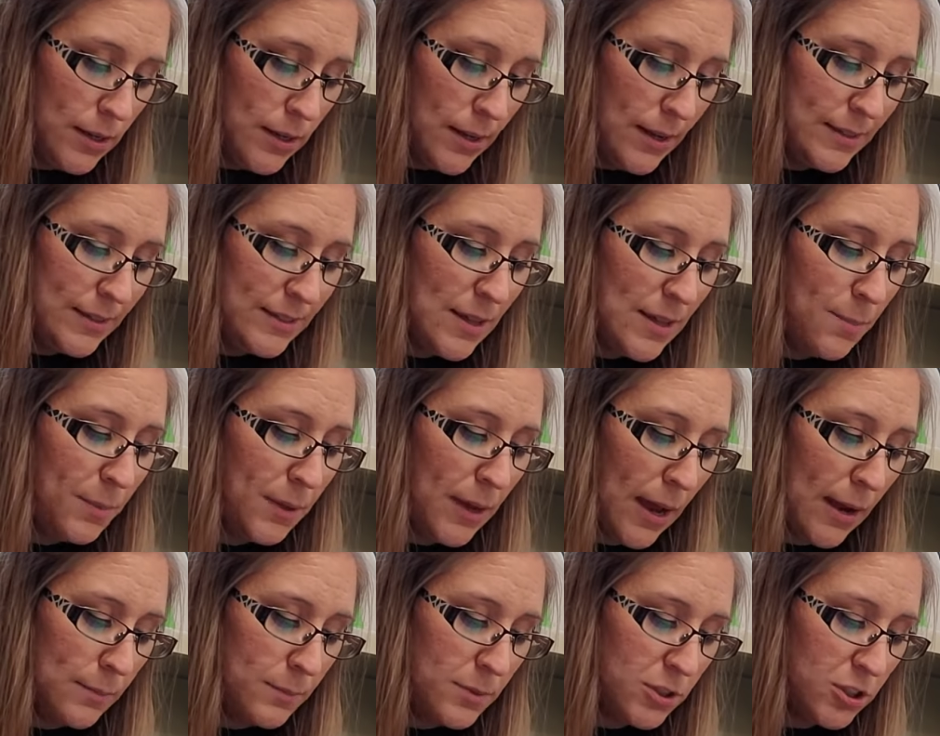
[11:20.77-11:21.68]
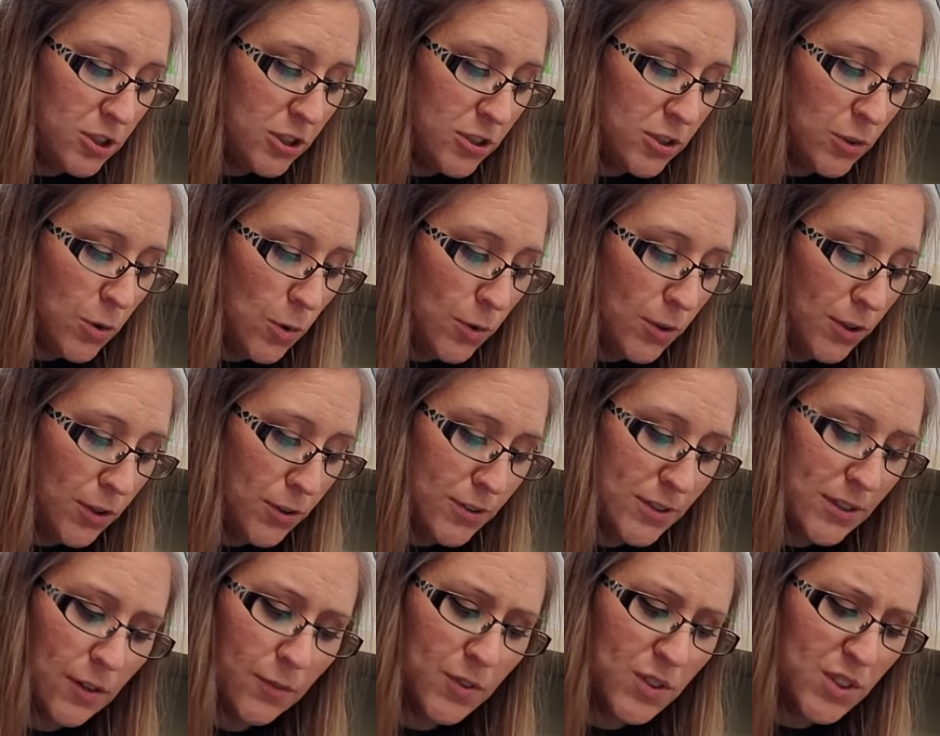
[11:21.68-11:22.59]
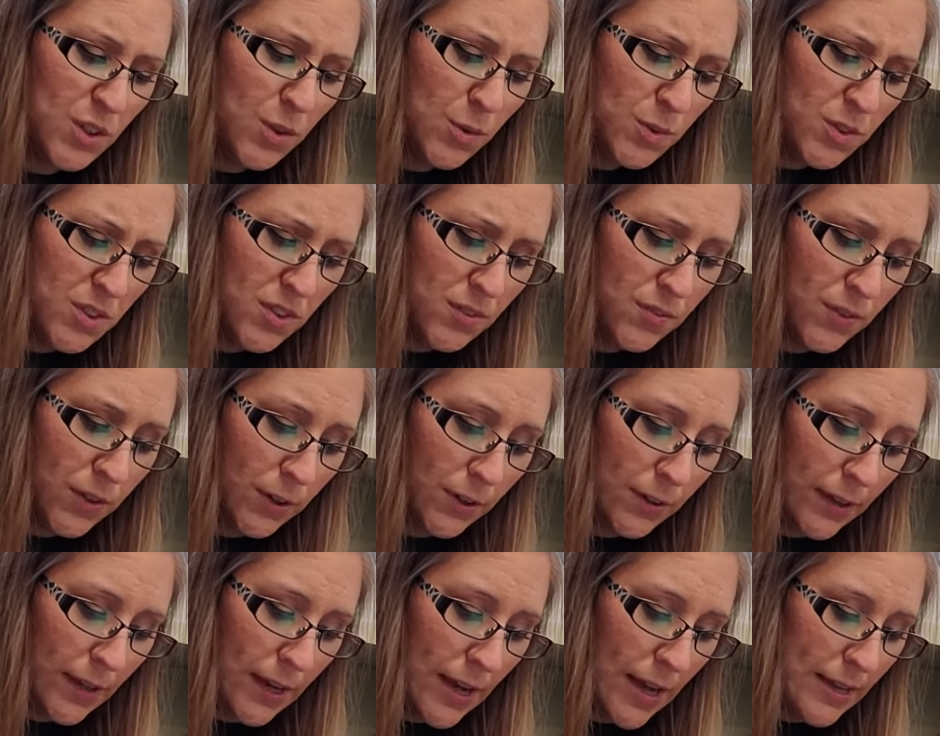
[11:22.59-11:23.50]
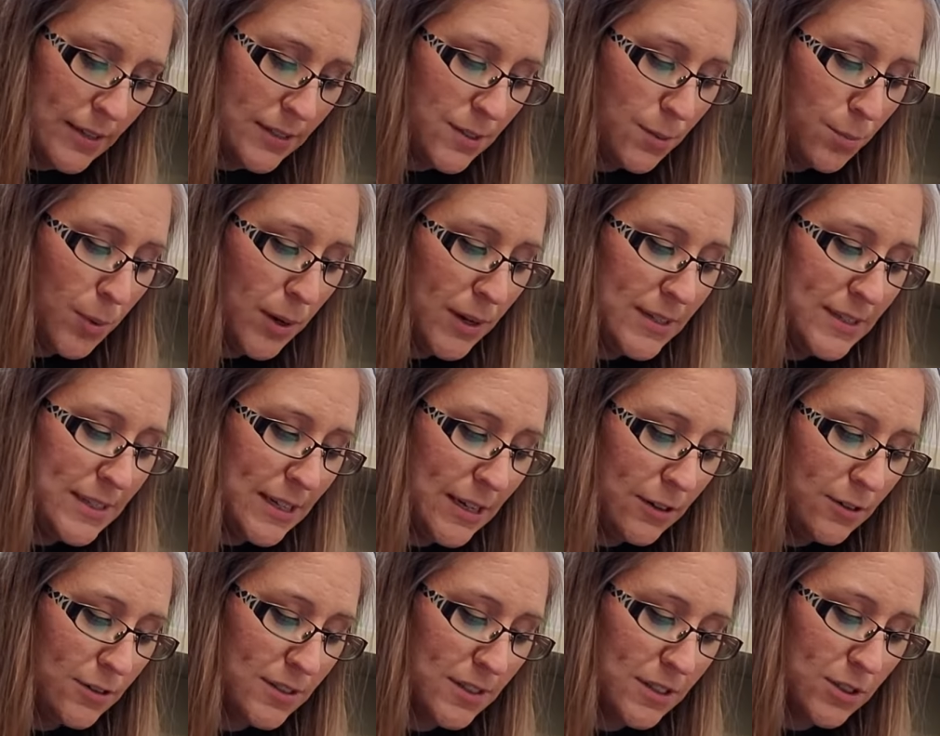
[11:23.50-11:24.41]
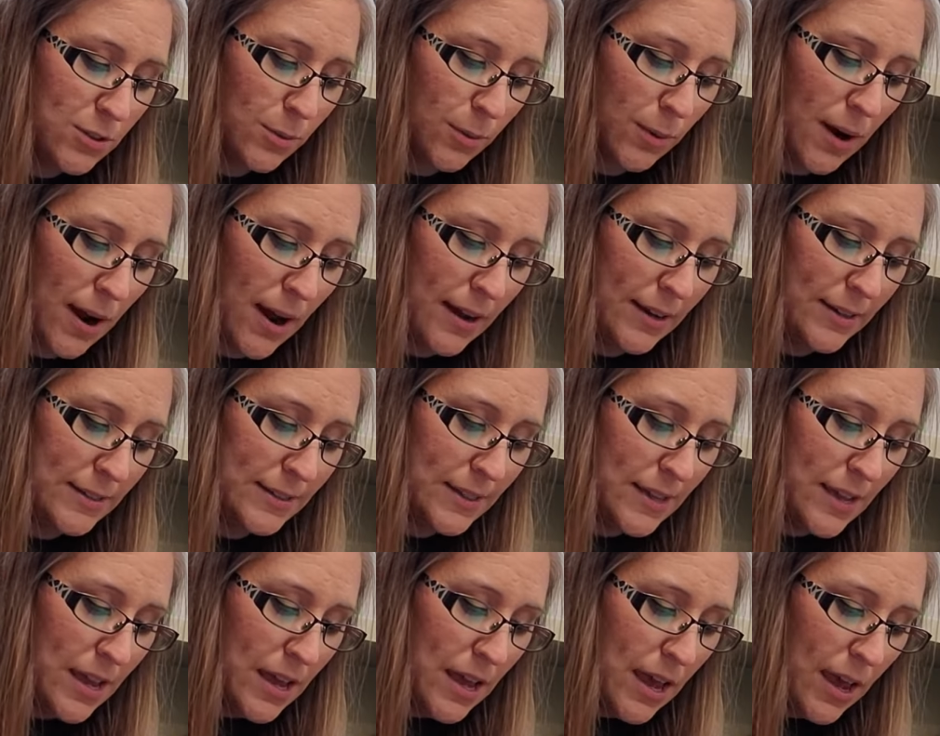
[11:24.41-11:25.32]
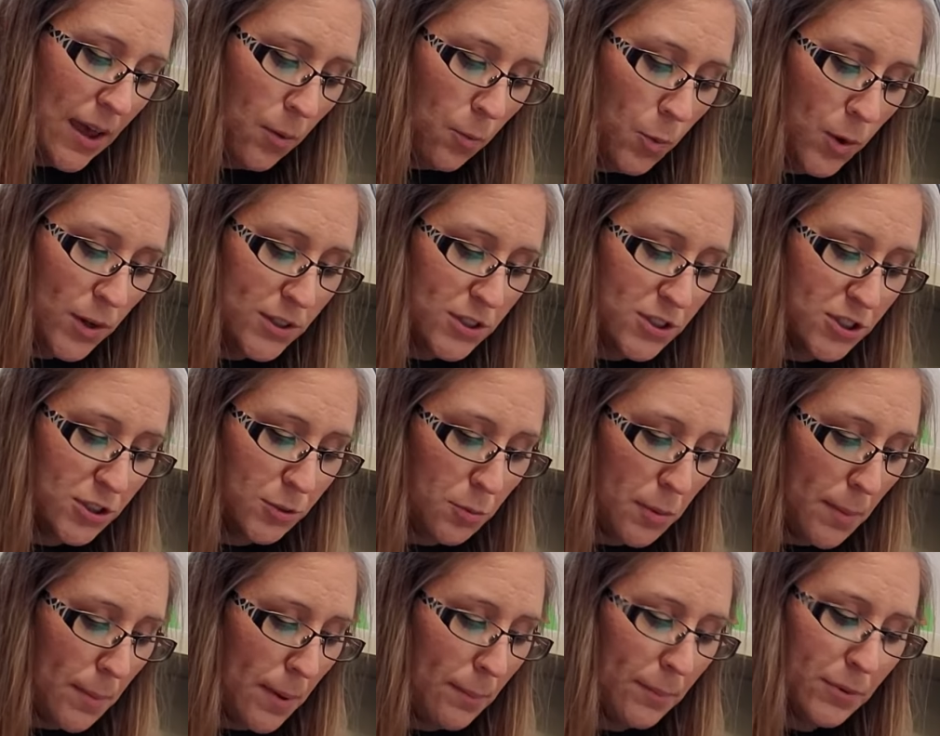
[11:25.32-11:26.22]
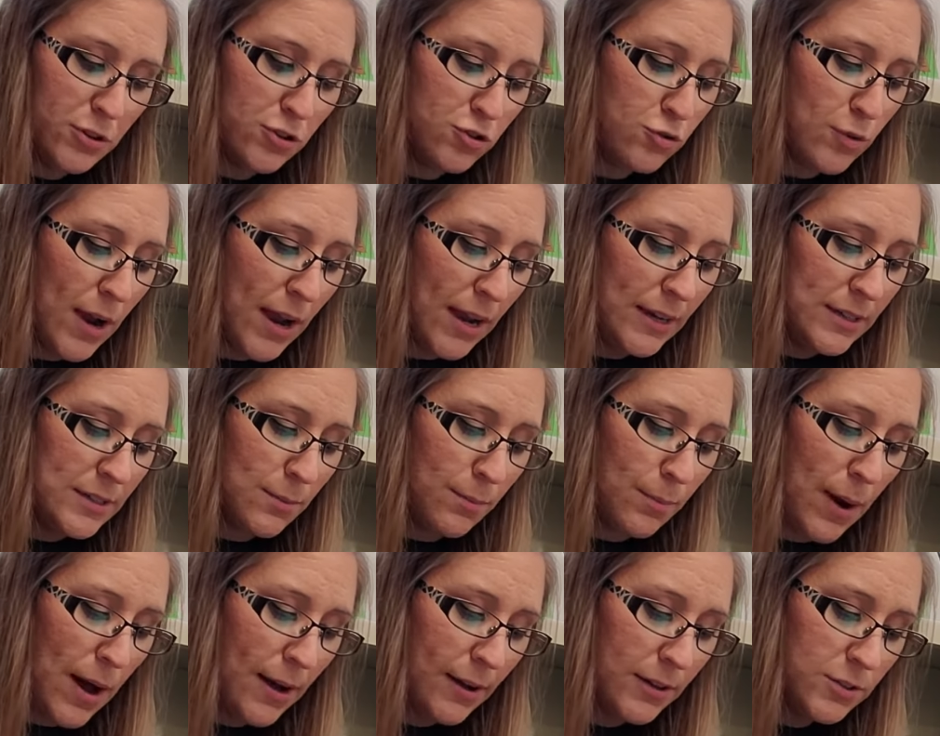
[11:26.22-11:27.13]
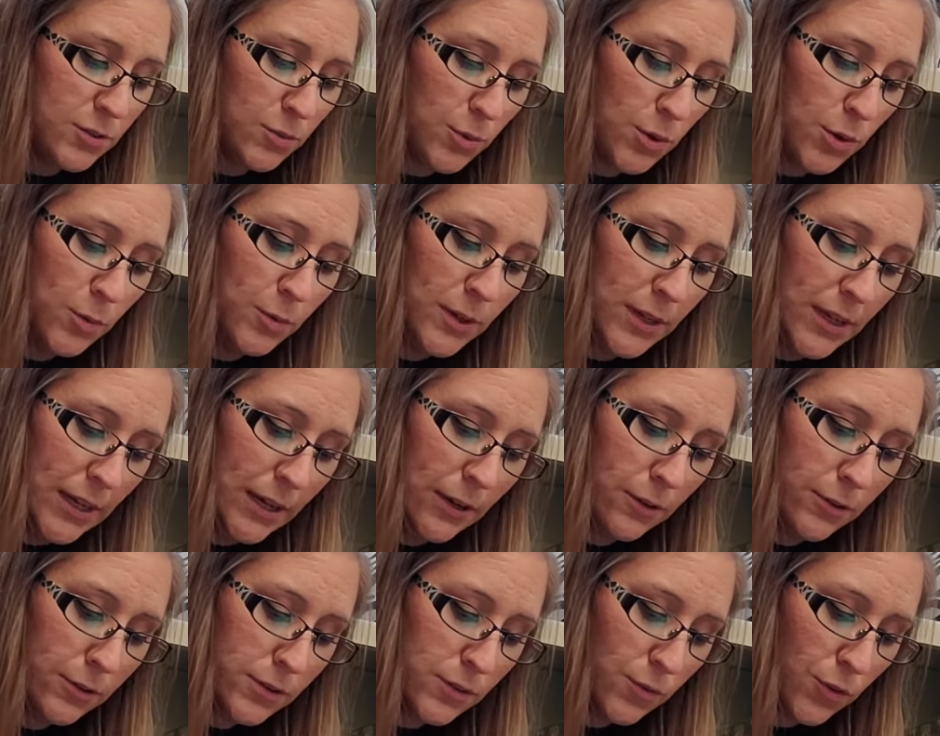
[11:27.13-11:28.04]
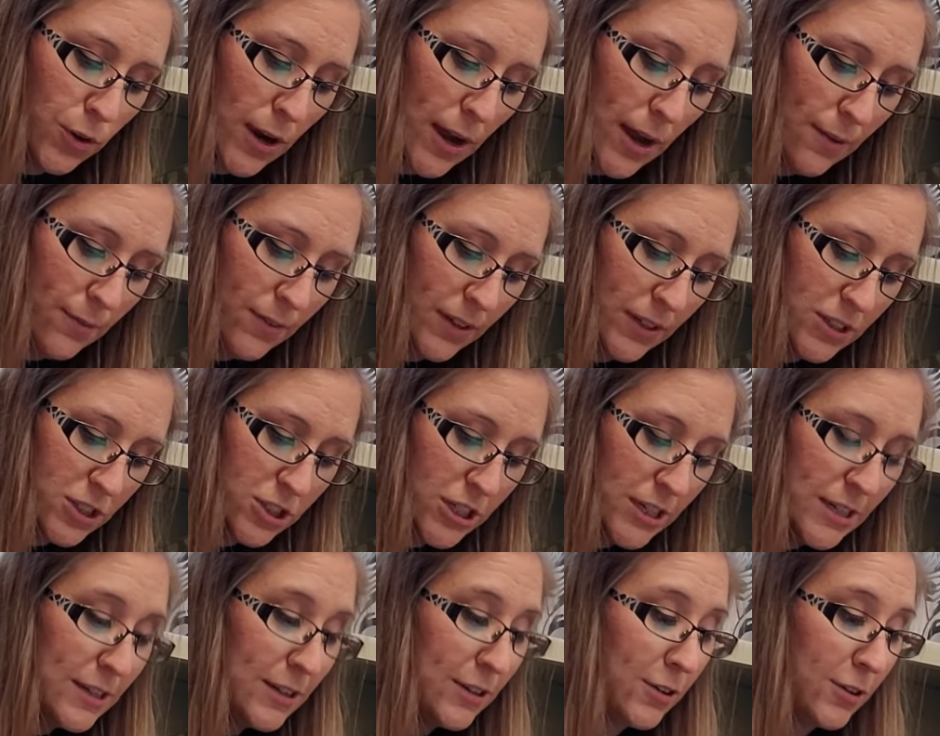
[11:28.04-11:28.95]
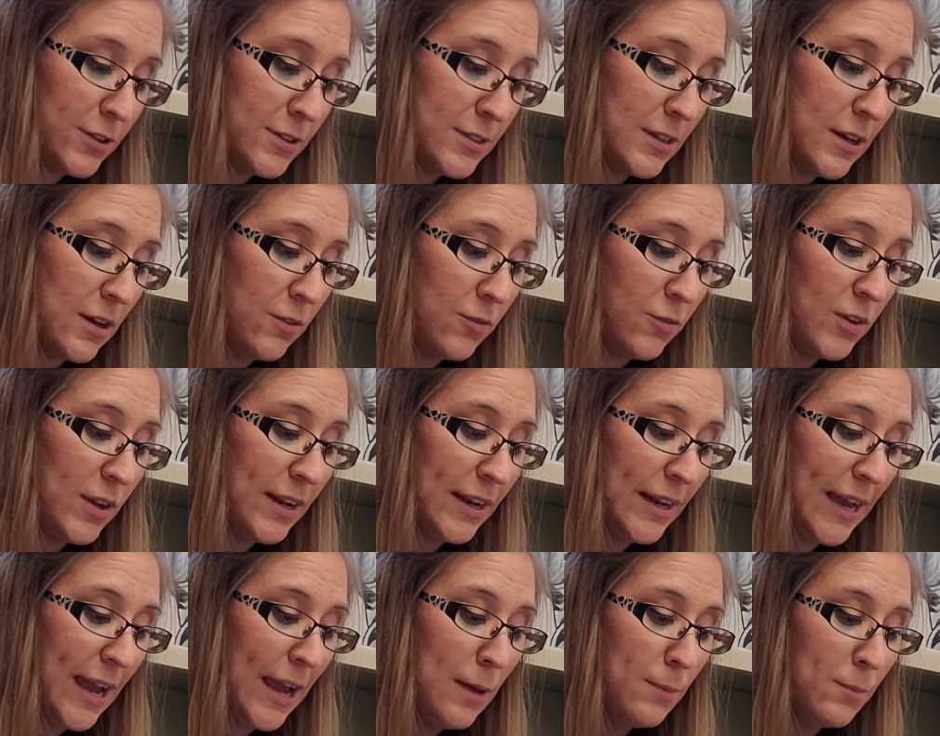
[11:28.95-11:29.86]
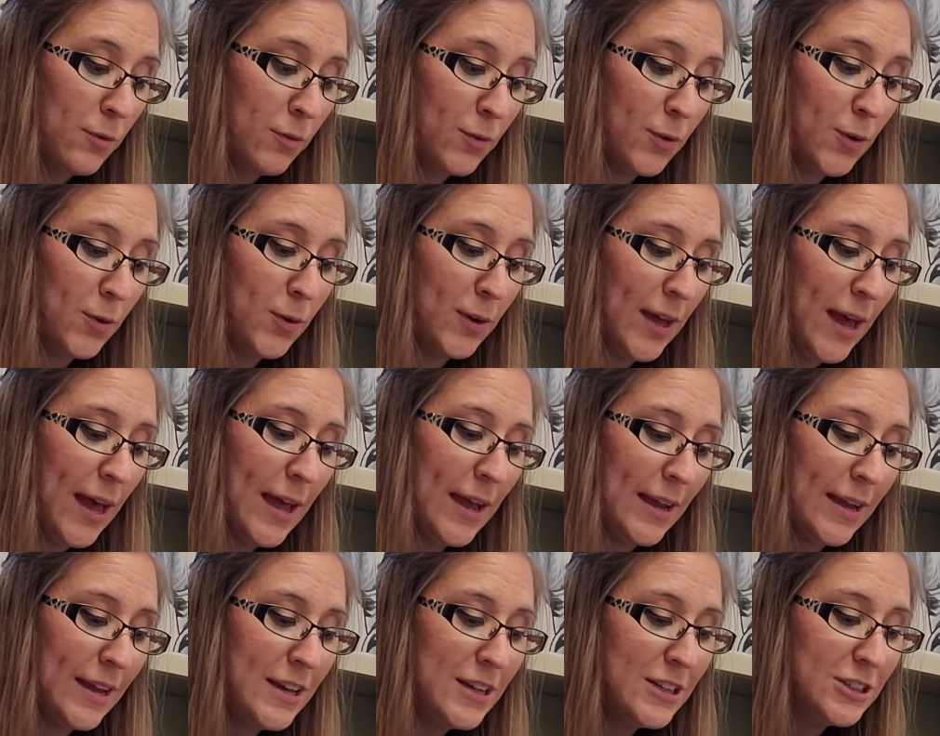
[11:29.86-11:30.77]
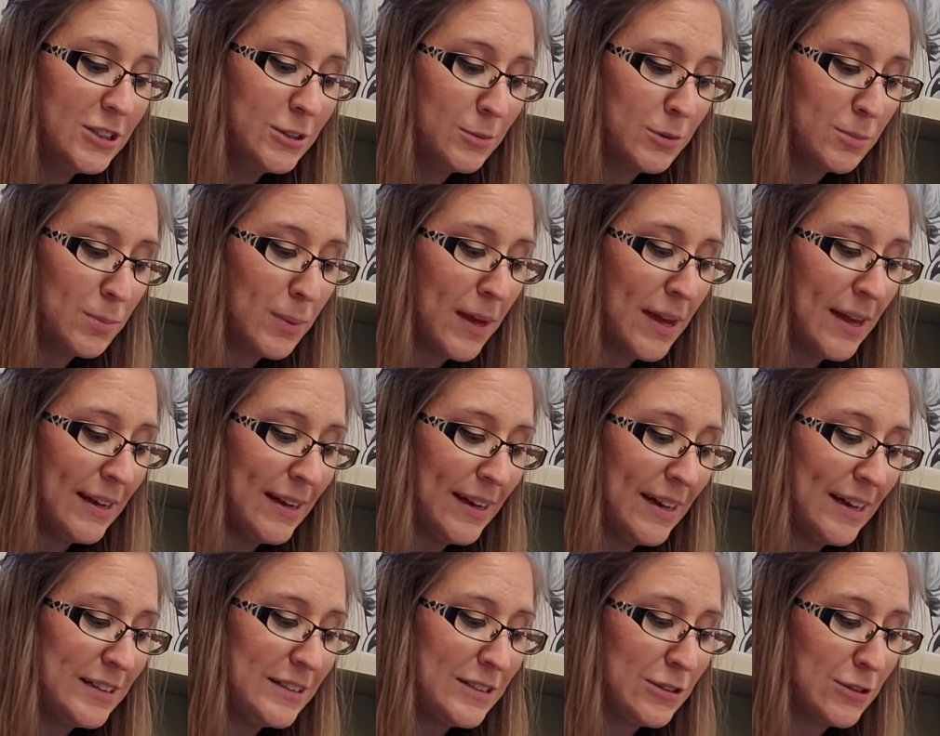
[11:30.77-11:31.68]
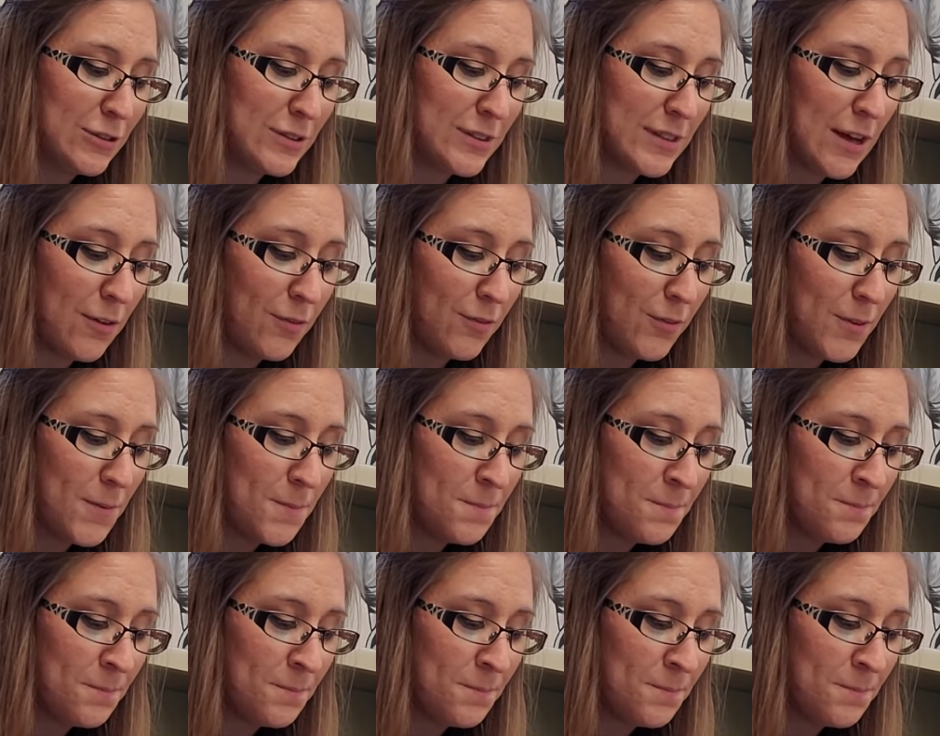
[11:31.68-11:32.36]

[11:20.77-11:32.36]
and sometimes she scolded herself so severely as to bring tears into her eyes, and once she remembered trying to box her own ears for having cheated herself in a game of croquet she was playing against herself.